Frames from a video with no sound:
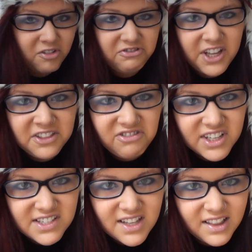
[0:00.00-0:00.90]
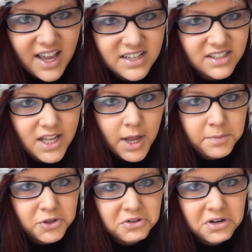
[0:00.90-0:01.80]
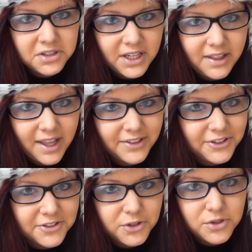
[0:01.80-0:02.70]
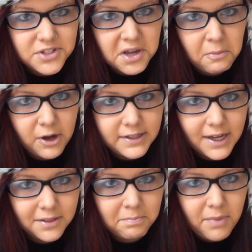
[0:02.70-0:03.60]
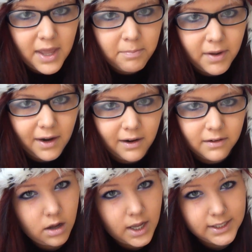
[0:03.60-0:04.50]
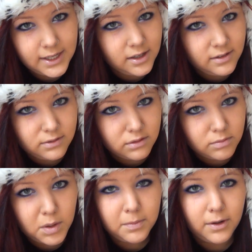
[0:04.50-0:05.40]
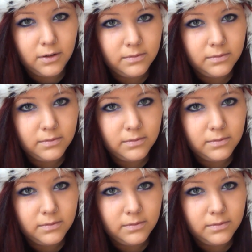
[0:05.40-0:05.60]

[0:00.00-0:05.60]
When was the last time you wrote a letter to someone on paper? I can't even remember.